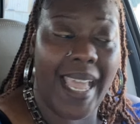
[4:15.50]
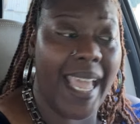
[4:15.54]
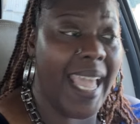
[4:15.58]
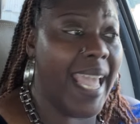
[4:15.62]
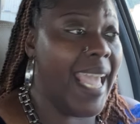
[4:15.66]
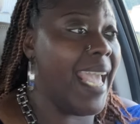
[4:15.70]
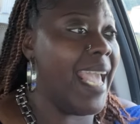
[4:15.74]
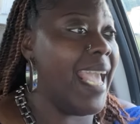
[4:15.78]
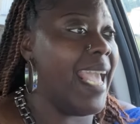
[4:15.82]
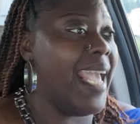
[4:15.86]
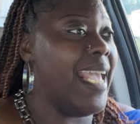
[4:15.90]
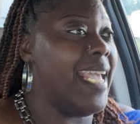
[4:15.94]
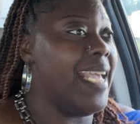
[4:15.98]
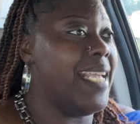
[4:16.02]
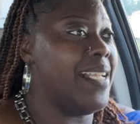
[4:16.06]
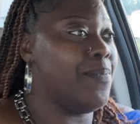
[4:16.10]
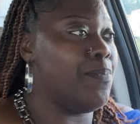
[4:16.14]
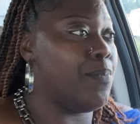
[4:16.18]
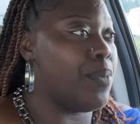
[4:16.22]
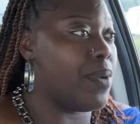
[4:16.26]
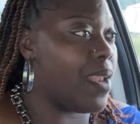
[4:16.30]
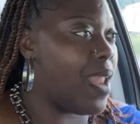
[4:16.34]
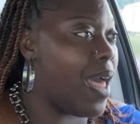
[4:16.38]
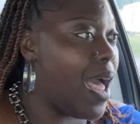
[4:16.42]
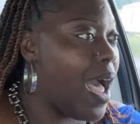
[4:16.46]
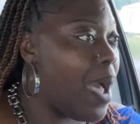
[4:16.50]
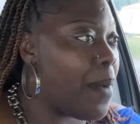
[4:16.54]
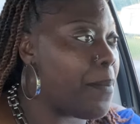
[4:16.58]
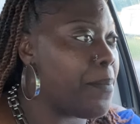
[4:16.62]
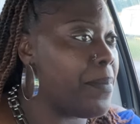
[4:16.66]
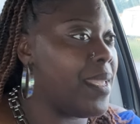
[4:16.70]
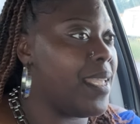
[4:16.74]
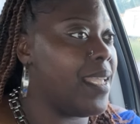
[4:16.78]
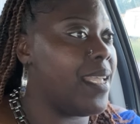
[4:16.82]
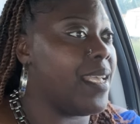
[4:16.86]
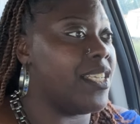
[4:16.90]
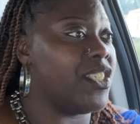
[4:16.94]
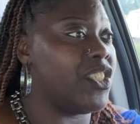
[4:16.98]
and he blocked
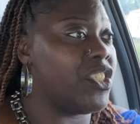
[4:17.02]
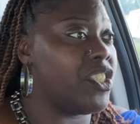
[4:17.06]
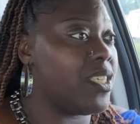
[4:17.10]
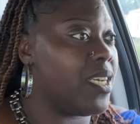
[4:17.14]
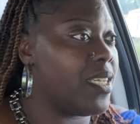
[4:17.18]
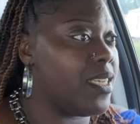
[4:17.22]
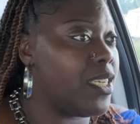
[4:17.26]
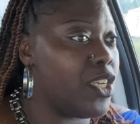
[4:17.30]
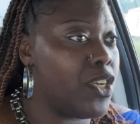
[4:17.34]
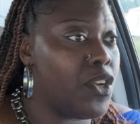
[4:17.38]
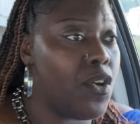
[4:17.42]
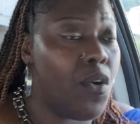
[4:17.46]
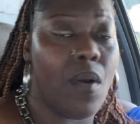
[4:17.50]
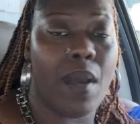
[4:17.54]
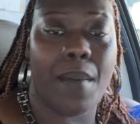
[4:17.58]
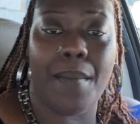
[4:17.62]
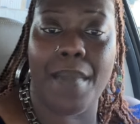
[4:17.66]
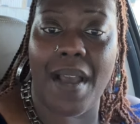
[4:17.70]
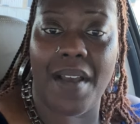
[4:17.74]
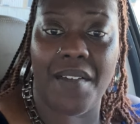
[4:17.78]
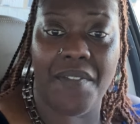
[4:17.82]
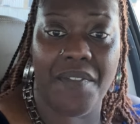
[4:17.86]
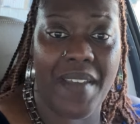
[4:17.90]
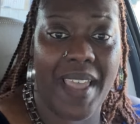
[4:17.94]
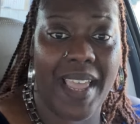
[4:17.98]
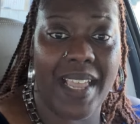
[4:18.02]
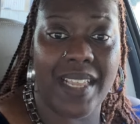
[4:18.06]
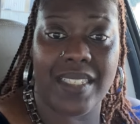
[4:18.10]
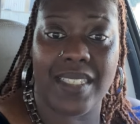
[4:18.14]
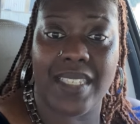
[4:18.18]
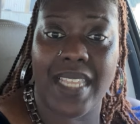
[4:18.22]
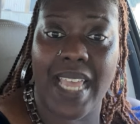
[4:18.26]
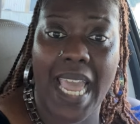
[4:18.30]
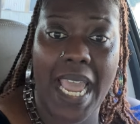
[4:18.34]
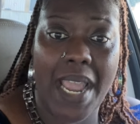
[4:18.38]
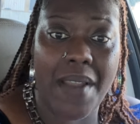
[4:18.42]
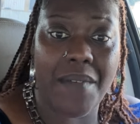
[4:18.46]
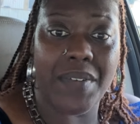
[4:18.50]
me and shut the door in my face
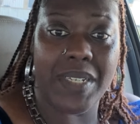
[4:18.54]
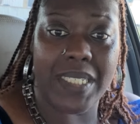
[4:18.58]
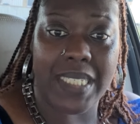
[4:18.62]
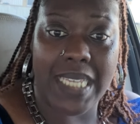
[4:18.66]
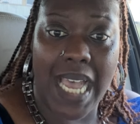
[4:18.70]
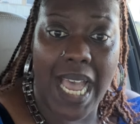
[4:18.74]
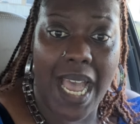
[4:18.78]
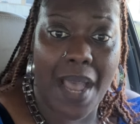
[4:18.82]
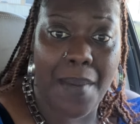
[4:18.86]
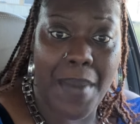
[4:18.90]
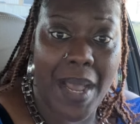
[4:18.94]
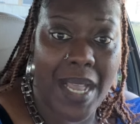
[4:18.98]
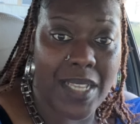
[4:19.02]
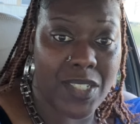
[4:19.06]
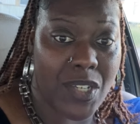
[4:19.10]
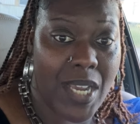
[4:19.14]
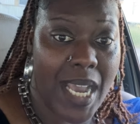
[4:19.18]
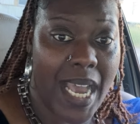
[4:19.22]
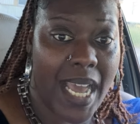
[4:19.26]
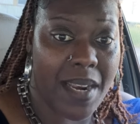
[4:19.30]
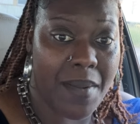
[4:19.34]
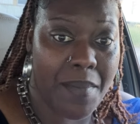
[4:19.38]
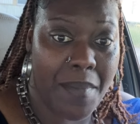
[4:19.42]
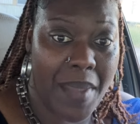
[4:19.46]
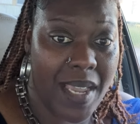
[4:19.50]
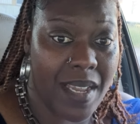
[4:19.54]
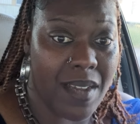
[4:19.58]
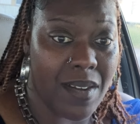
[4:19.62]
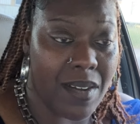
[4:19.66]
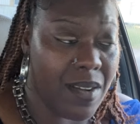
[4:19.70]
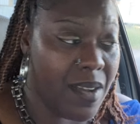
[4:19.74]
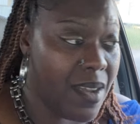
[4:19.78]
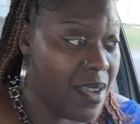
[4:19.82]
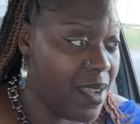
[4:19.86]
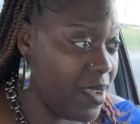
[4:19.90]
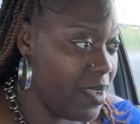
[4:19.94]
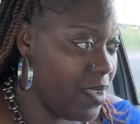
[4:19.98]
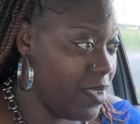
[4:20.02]
every time I tried to make
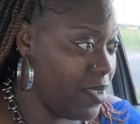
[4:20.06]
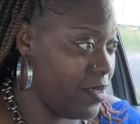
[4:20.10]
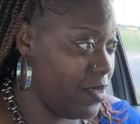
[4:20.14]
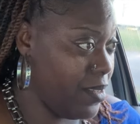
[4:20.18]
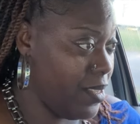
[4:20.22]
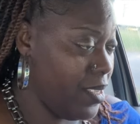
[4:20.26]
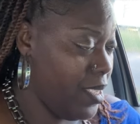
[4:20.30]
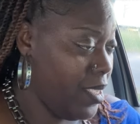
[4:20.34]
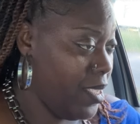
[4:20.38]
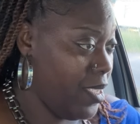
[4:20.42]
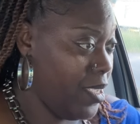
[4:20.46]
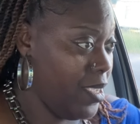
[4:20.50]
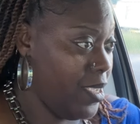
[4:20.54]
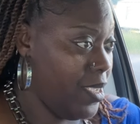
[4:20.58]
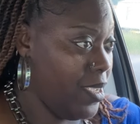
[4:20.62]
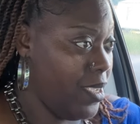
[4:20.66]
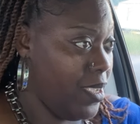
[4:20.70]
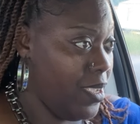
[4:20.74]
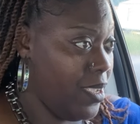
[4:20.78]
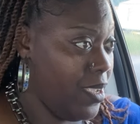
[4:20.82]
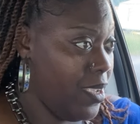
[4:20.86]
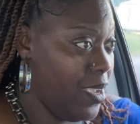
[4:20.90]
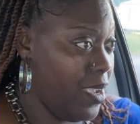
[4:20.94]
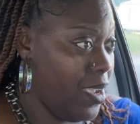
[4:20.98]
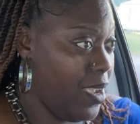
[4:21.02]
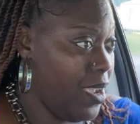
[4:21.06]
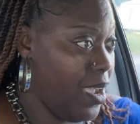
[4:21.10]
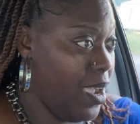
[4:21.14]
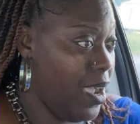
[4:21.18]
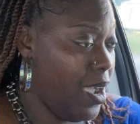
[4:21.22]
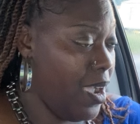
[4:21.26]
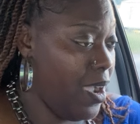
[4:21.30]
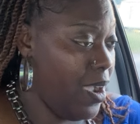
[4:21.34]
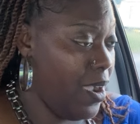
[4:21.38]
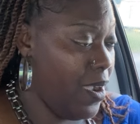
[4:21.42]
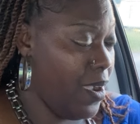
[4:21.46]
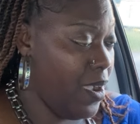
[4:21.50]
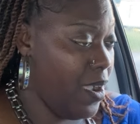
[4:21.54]
a, a,
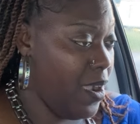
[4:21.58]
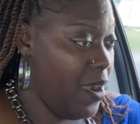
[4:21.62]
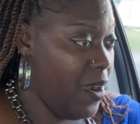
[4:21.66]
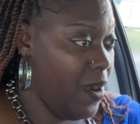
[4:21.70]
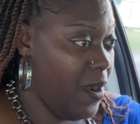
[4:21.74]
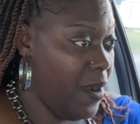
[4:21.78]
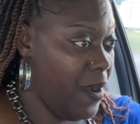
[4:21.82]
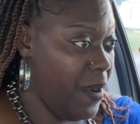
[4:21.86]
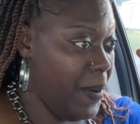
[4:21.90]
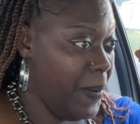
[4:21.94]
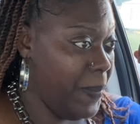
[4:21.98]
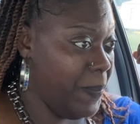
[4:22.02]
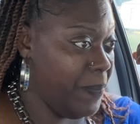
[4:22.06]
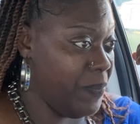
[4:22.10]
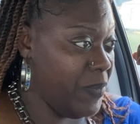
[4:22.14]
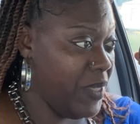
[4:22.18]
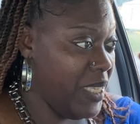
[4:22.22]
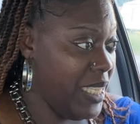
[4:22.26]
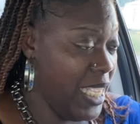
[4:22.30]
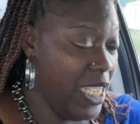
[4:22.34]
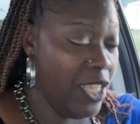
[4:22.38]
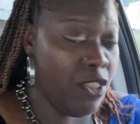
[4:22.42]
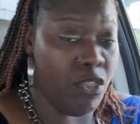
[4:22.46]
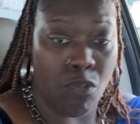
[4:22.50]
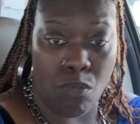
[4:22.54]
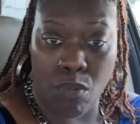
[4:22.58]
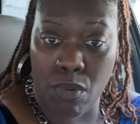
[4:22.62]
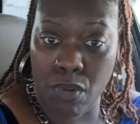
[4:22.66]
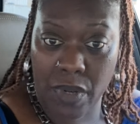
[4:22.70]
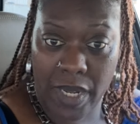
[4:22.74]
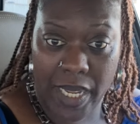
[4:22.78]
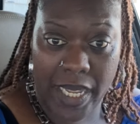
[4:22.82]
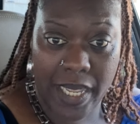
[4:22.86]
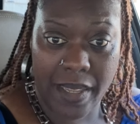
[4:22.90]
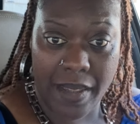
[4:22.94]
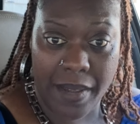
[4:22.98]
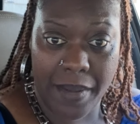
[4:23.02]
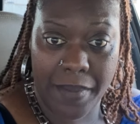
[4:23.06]
a um get through to
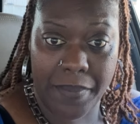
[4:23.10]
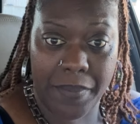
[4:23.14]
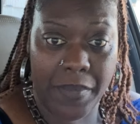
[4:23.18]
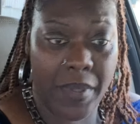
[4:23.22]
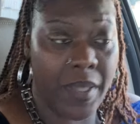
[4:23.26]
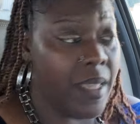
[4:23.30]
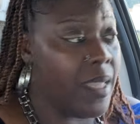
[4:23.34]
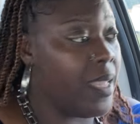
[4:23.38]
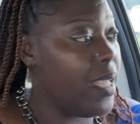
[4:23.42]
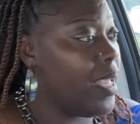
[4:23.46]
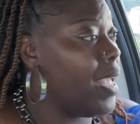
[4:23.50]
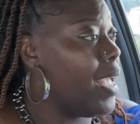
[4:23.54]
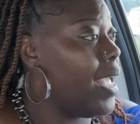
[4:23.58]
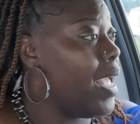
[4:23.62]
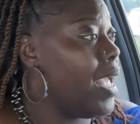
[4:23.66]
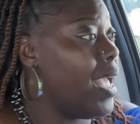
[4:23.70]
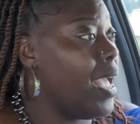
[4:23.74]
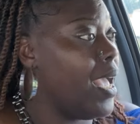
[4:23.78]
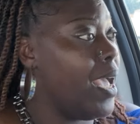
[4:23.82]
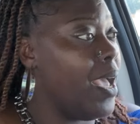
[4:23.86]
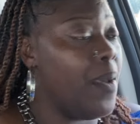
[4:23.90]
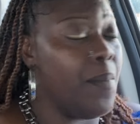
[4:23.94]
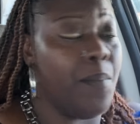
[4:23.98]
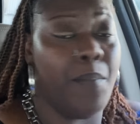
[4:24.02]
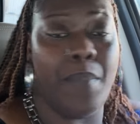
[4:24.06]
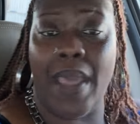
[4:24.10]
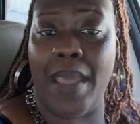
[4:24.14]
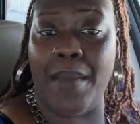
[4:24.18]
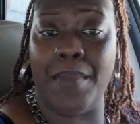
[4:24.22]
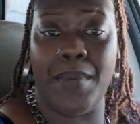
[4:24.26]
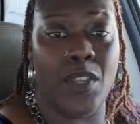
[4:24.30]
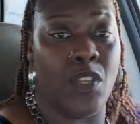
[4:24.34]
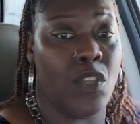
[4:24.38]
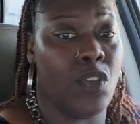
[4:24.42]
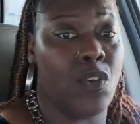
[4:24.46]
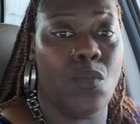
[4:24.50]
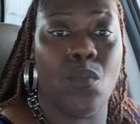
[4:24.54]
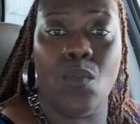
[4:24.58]
him, baby,
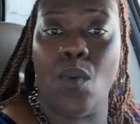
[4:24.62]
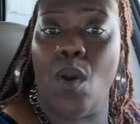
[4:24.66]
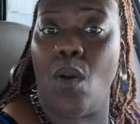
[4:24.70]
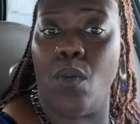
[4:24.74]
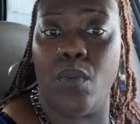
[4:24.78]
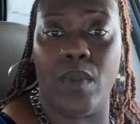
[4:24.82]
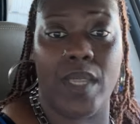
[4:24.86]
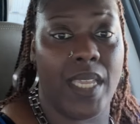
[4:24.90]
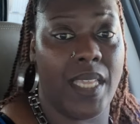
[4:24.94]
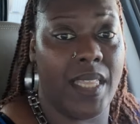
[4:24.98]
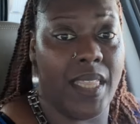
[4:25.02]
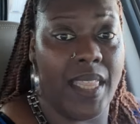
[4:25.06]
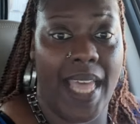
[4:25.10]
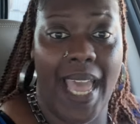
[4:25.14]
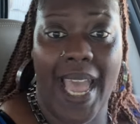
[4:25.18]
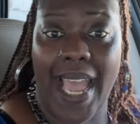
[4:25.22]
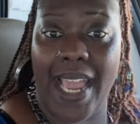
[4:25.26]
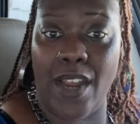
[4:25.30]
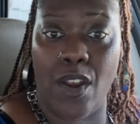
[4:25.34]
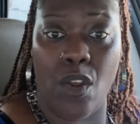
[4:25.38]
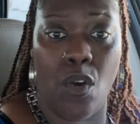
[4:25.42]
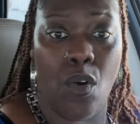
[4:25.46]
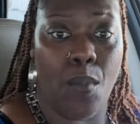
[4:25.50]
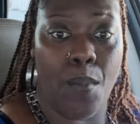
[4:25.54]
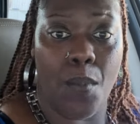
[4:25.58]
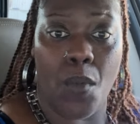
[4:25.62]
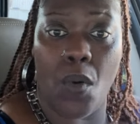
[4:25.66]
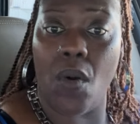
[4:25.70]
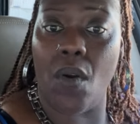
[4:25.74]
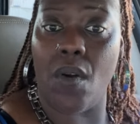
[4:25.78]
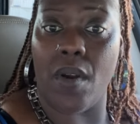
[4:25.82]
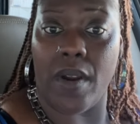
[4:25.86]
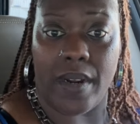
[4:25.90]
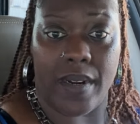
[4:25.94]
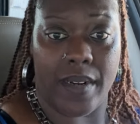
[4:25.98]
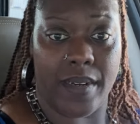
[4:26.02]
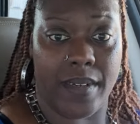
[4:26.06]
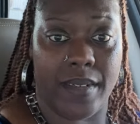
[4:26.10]
you won't get that no
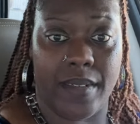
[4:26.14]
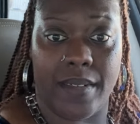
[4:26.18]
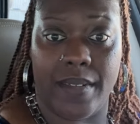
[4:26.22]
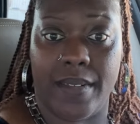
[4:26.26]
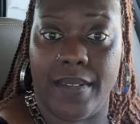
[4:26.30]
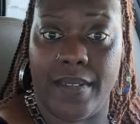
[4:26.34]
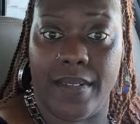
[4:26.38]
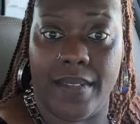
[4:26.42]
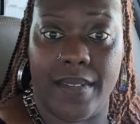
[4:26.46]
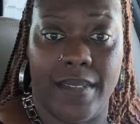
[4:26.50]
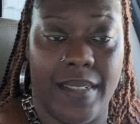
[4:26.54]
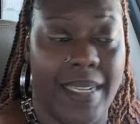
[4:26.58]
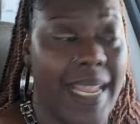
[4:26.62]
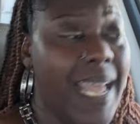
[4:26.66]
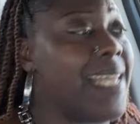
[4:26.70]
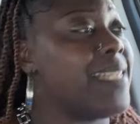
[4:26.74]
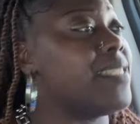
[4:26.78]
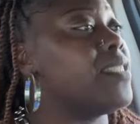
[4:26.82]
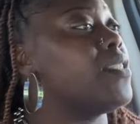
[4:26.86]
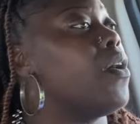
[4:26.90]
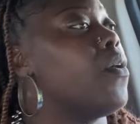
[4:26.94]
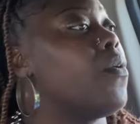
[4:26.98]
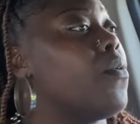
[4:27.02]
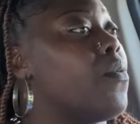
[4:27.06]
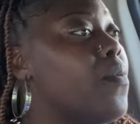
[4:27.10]
more. That's a